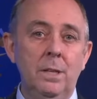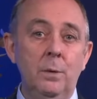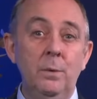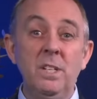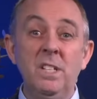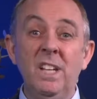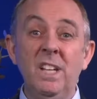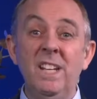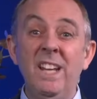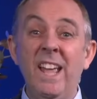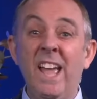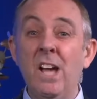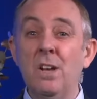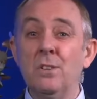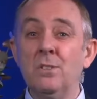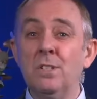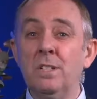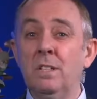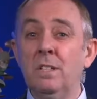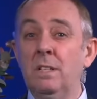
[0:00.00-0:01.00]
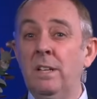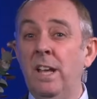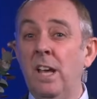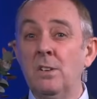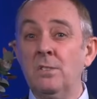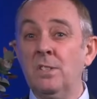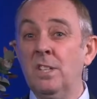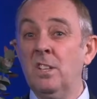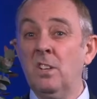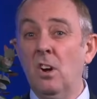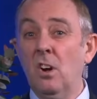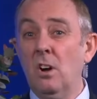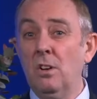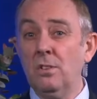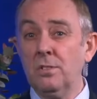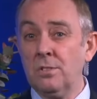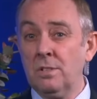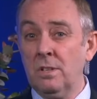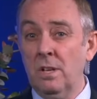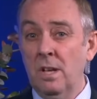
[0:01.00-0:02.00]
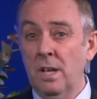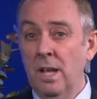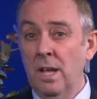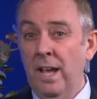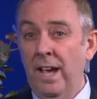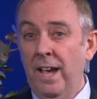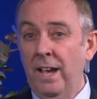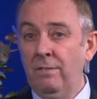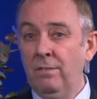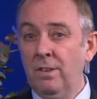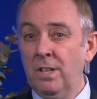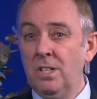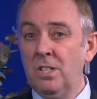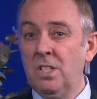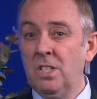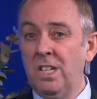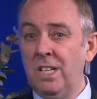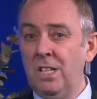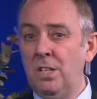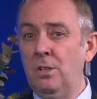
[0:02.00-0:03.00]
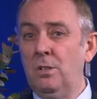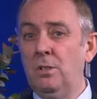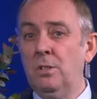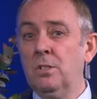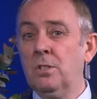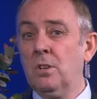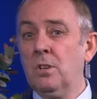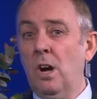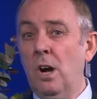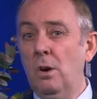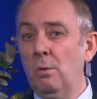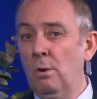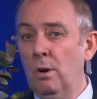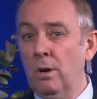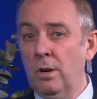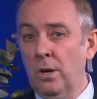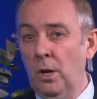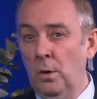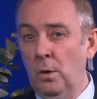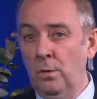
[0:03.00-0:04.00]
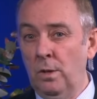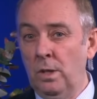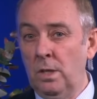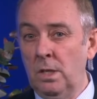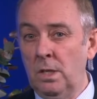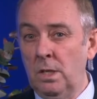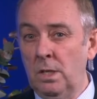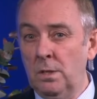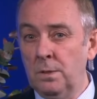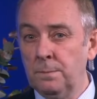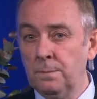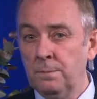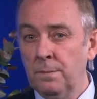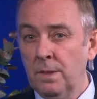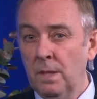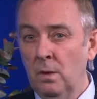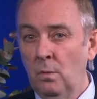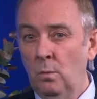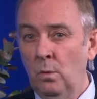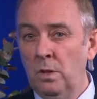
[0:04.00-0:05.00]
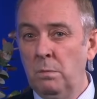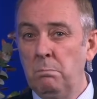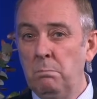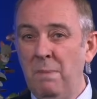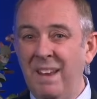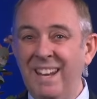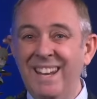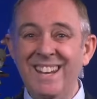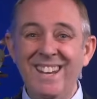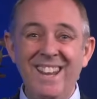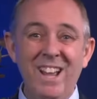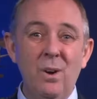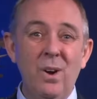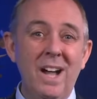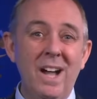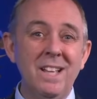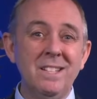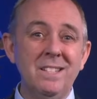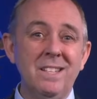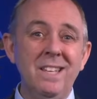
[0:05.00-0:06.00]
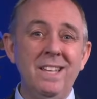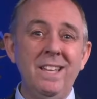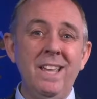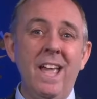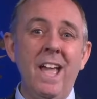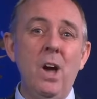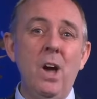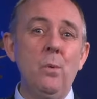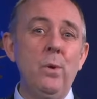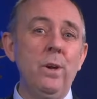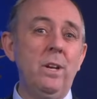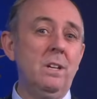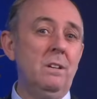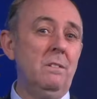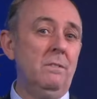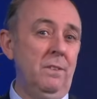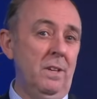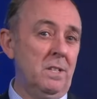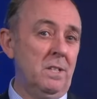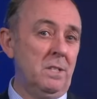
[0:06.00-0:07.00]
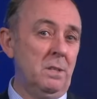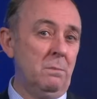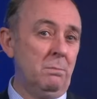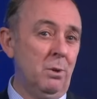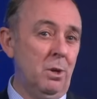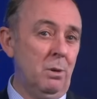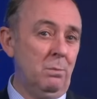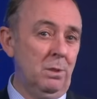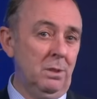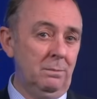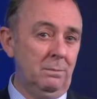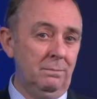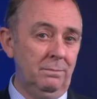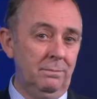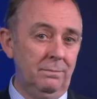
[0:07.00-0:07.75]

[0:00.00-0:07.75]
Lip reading: indeed, housing and housing costs have continued to skyrocket over the years, with many now asking how we can fix the problem.